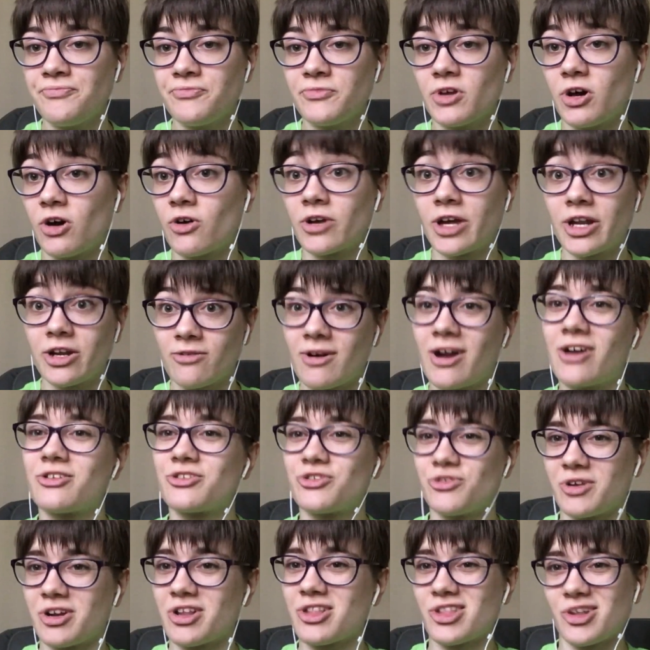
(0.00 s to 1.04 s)
I'll get around
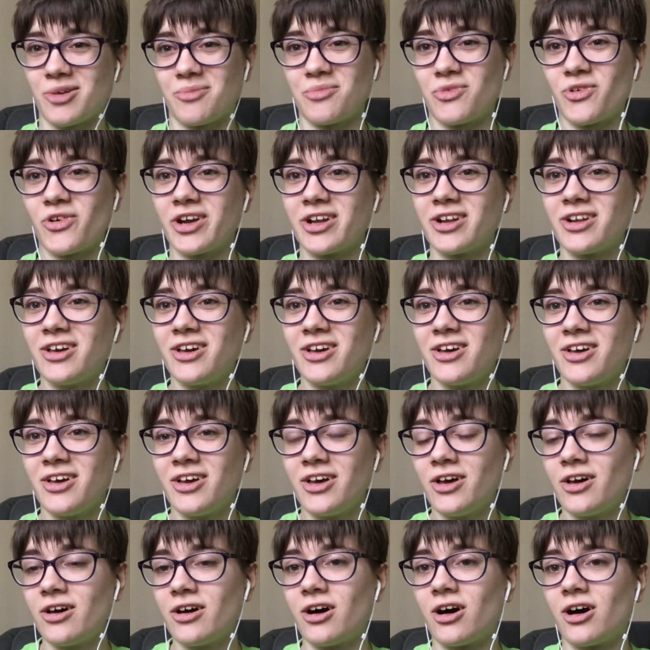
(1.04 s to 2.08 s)
to it at some point.
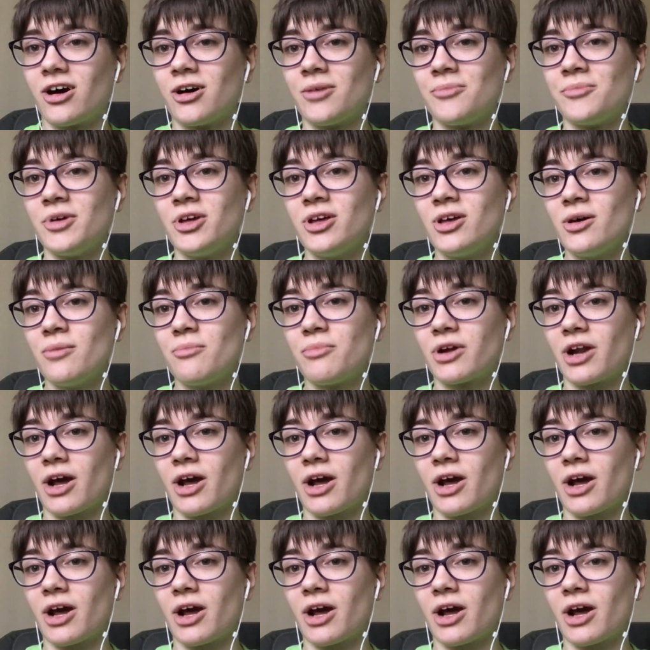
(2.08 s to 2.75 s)
But